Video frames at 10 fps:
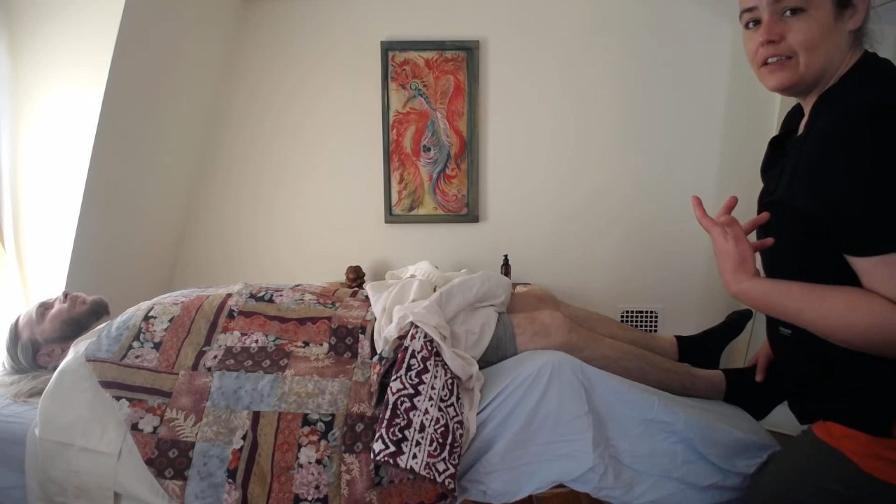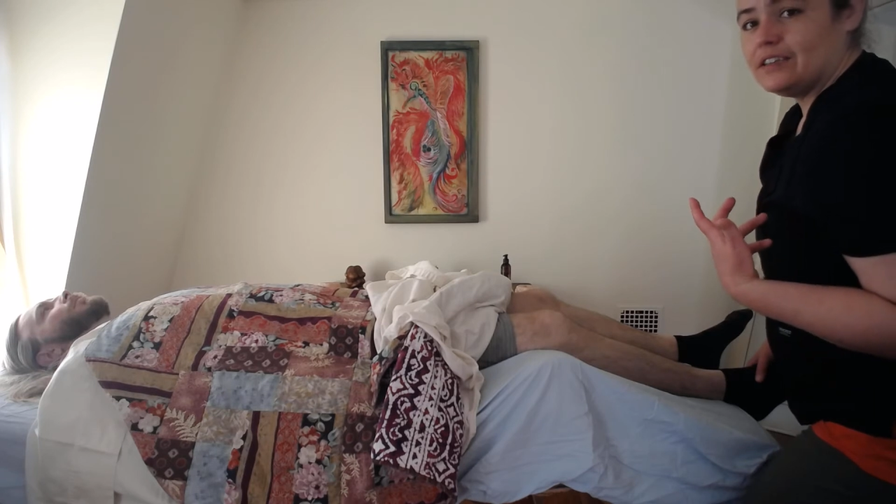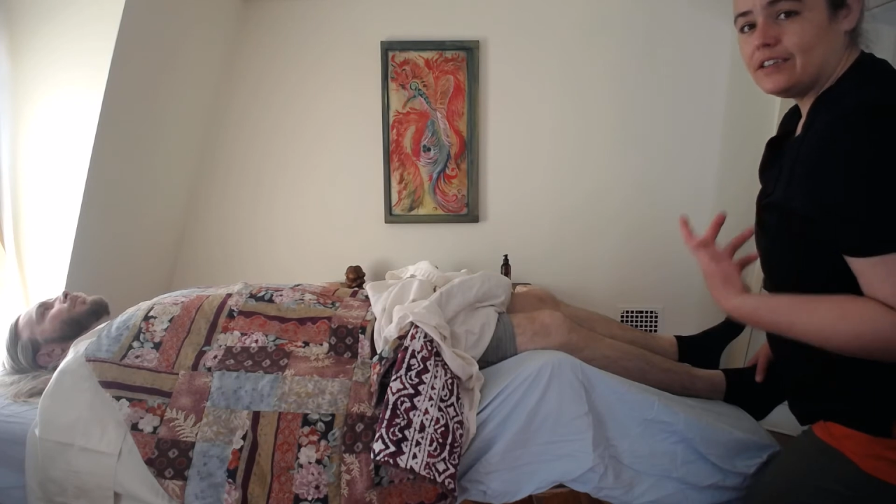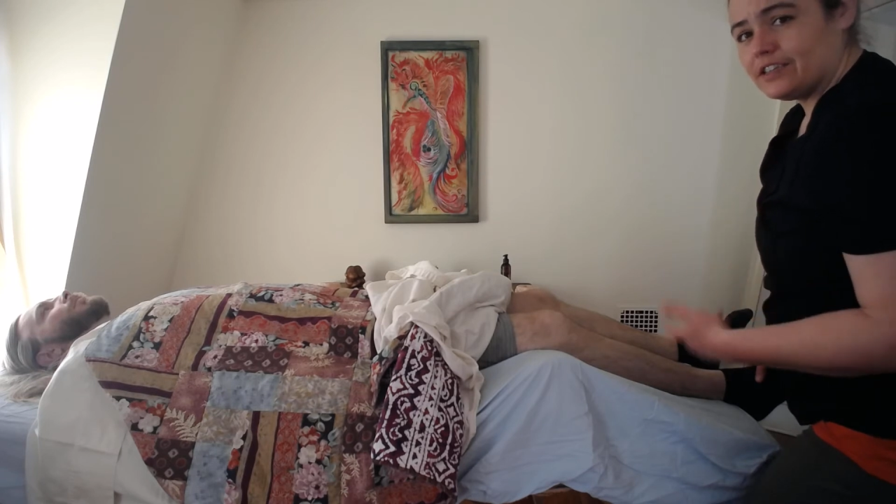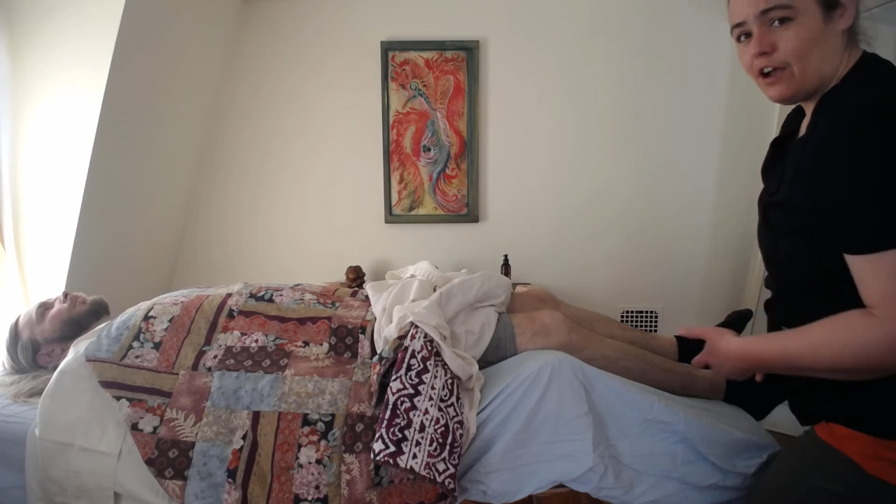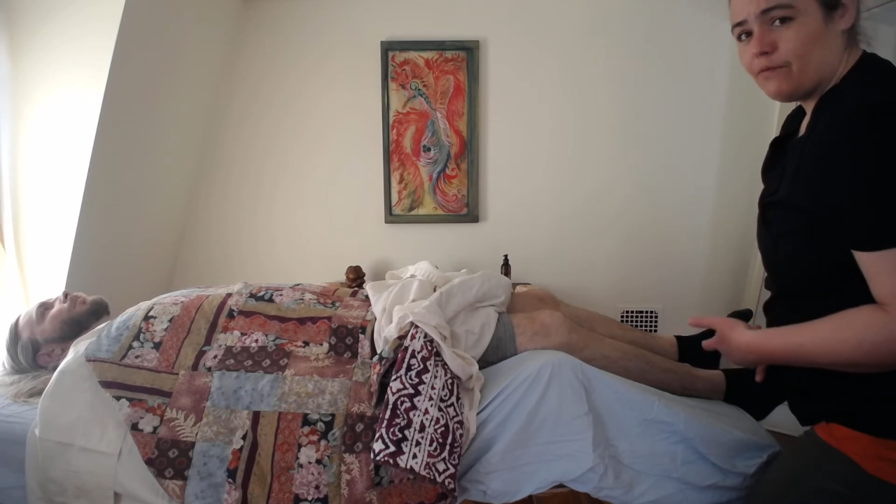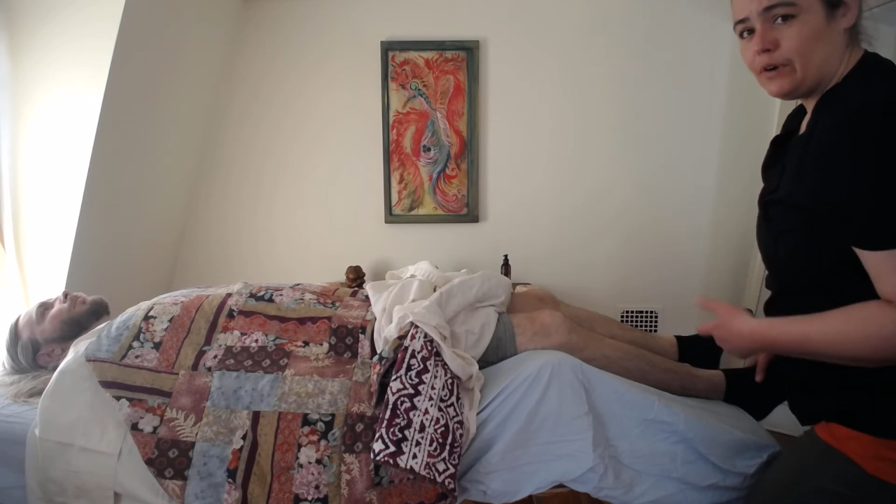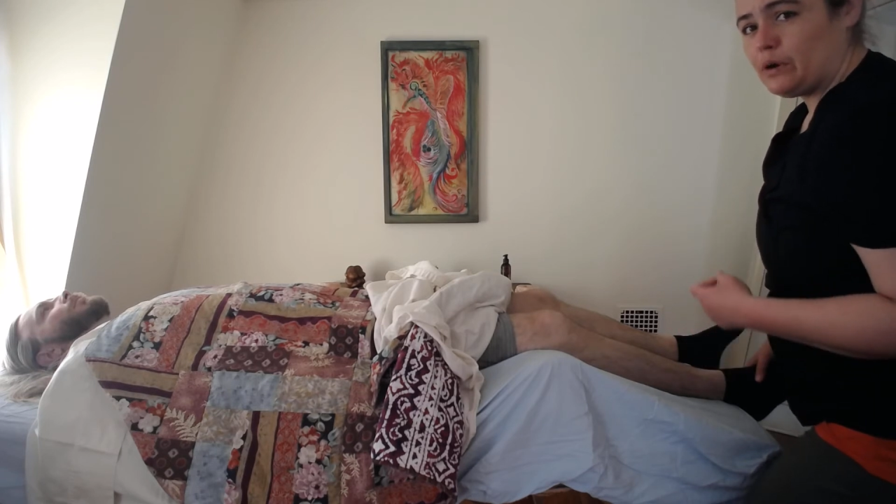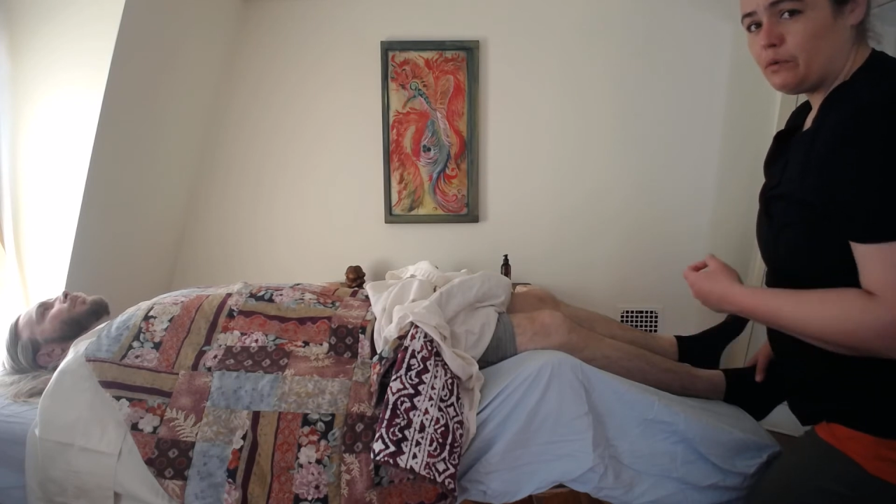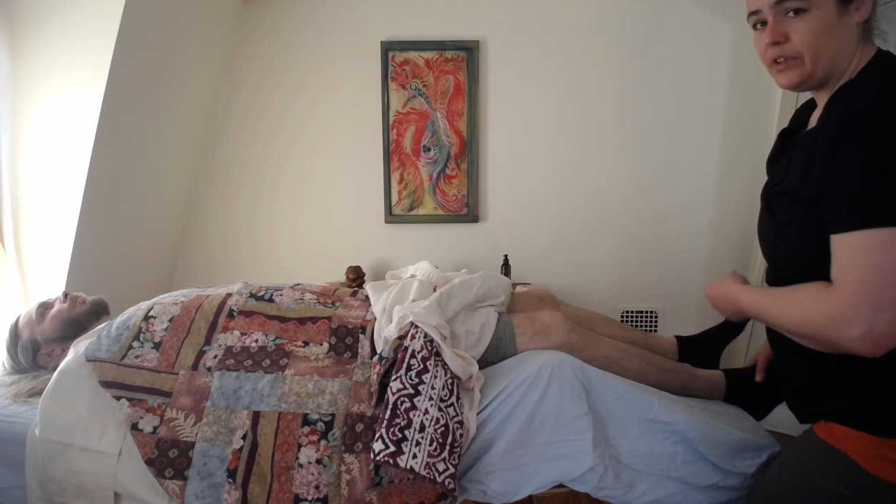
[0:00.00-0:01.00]

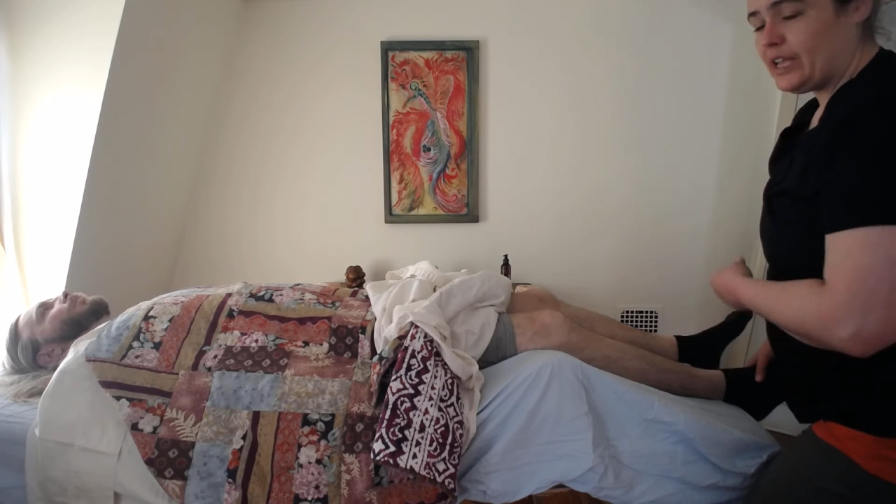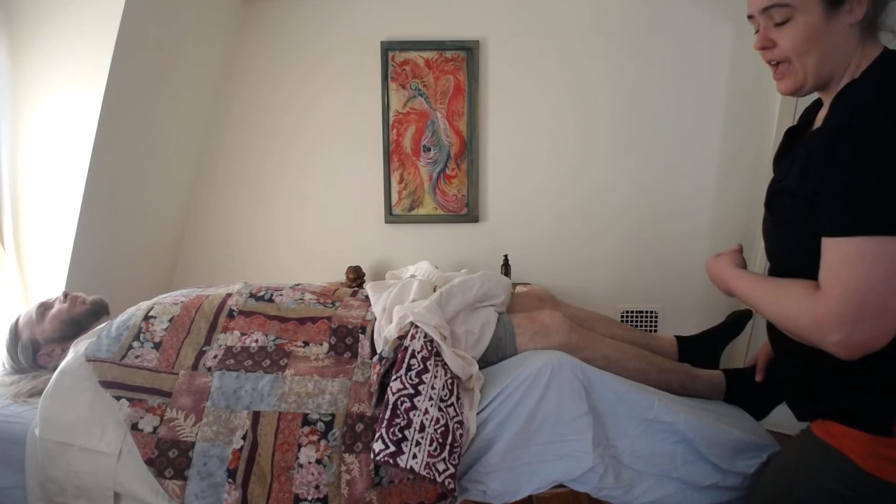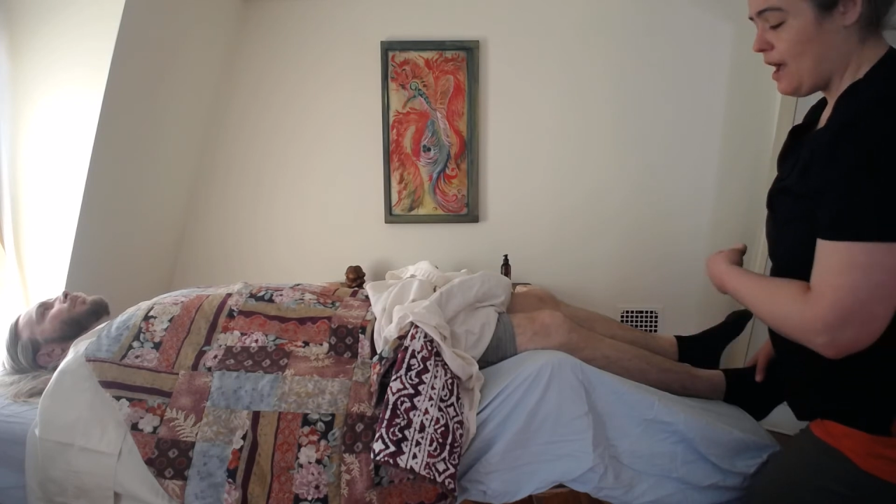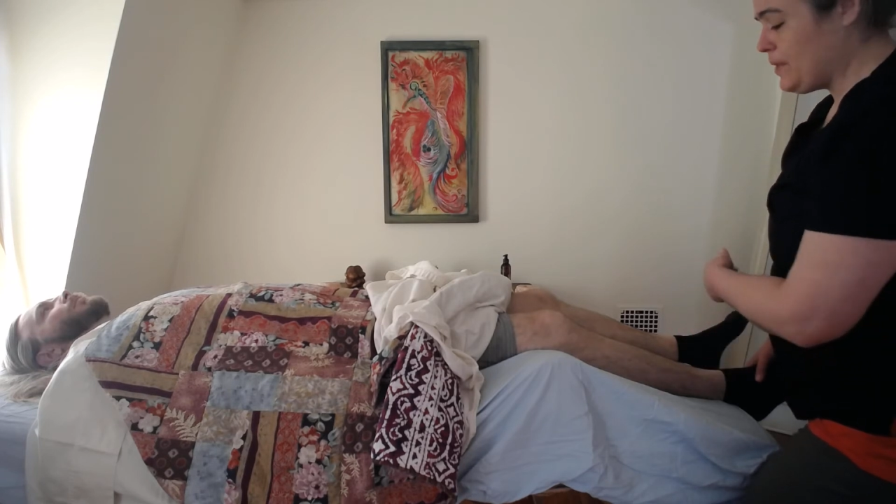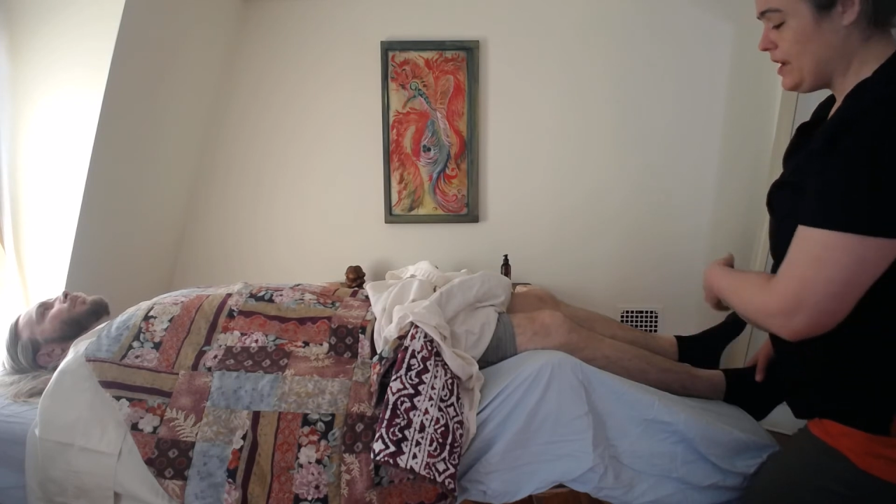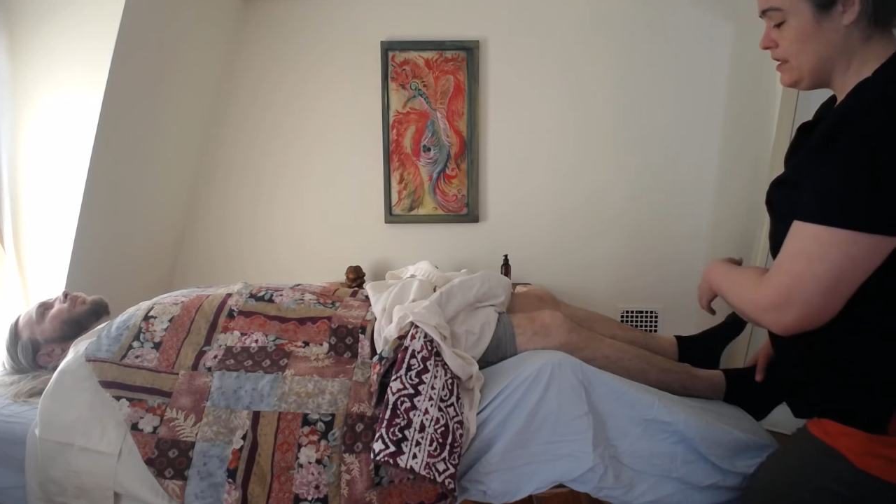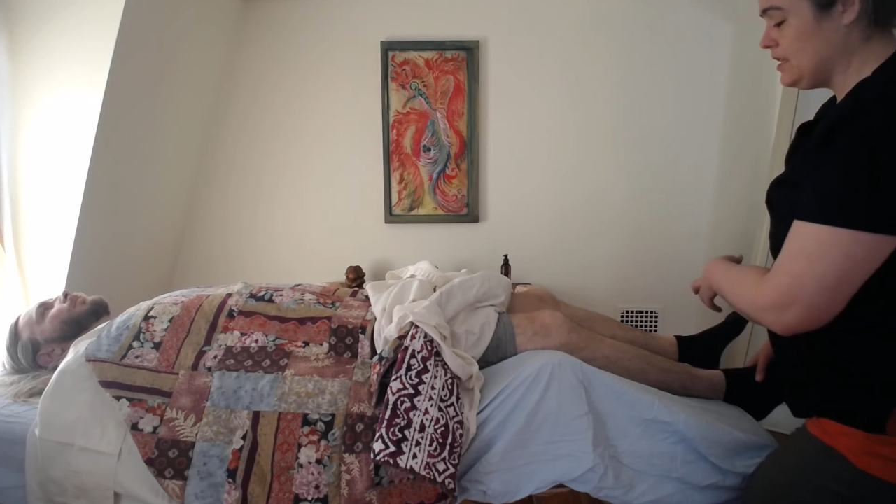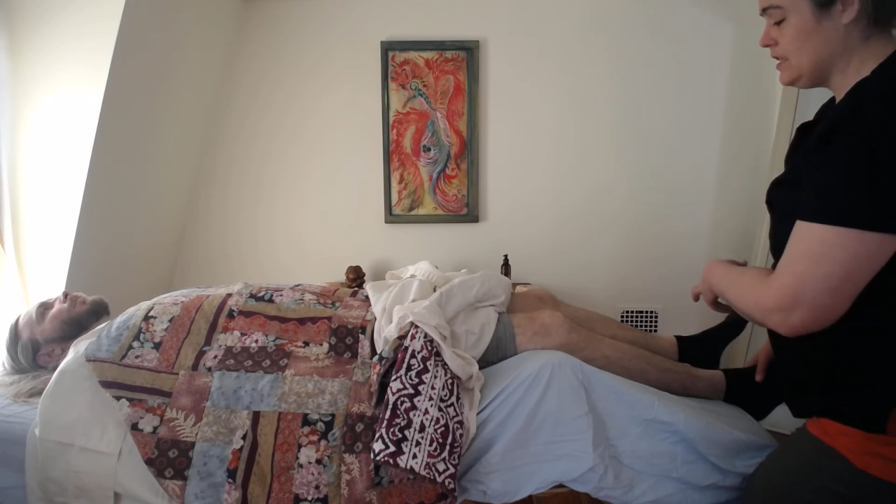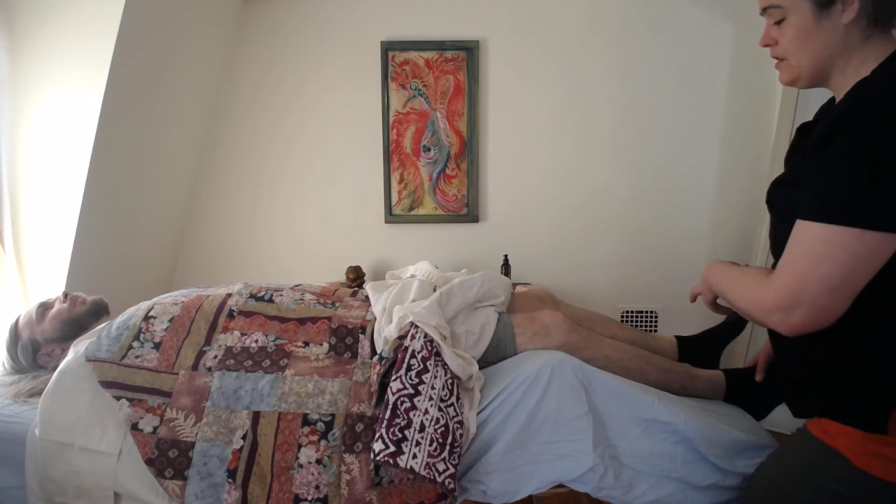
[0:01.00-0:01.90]
discomfort really happens